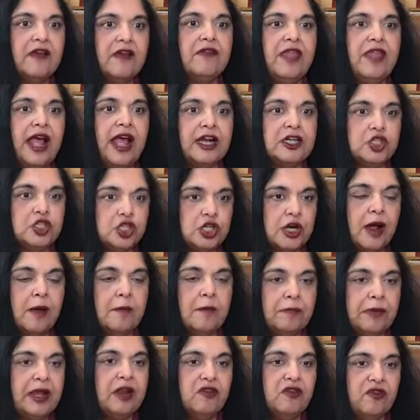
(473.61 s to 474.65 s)
that
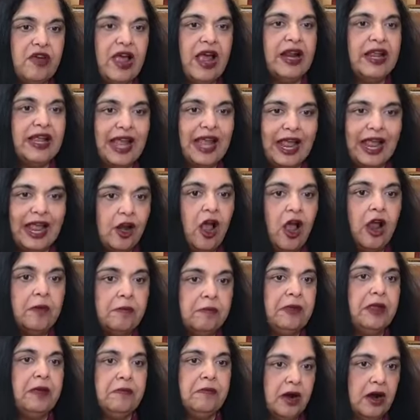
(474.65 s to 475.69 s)
Trump, in fact,
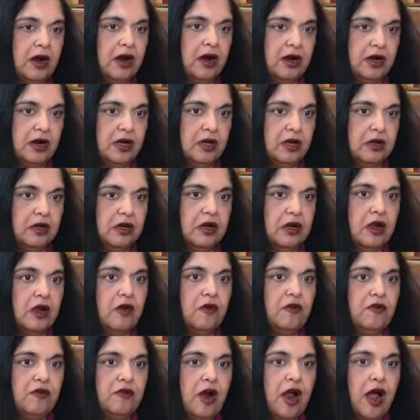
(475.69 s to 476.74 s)
cannot be barred
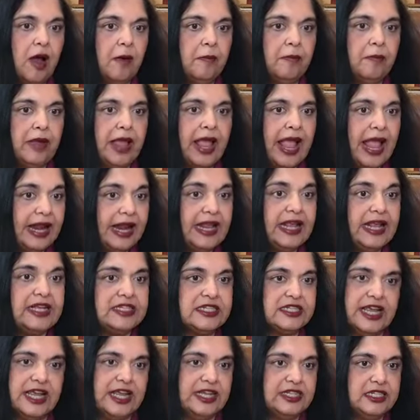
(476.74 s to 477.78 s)
from any
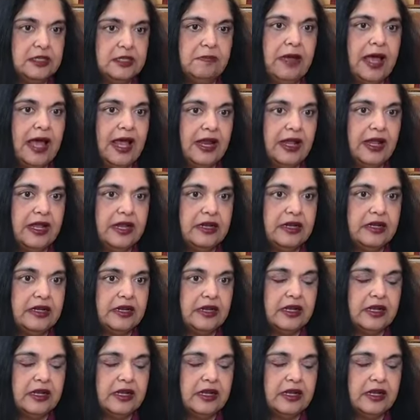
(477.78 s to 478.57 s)
state's ballot.